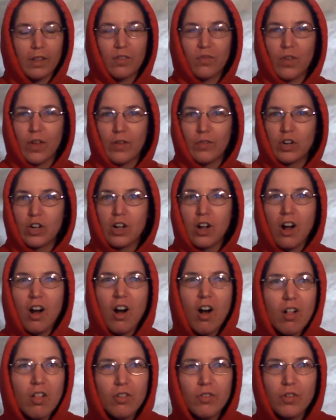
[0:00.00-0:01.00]
his favorite
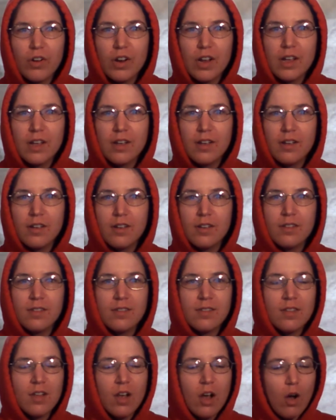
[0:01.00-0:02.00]
color
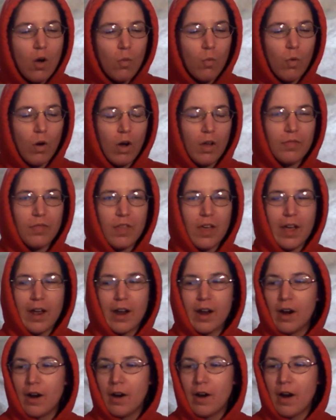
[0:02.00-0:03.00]
is, what
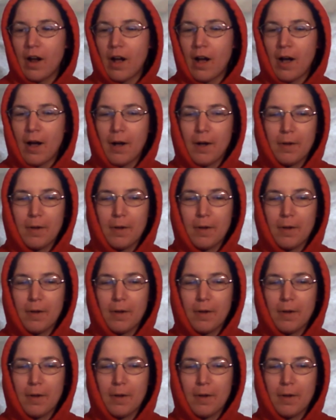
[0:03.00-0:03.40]
their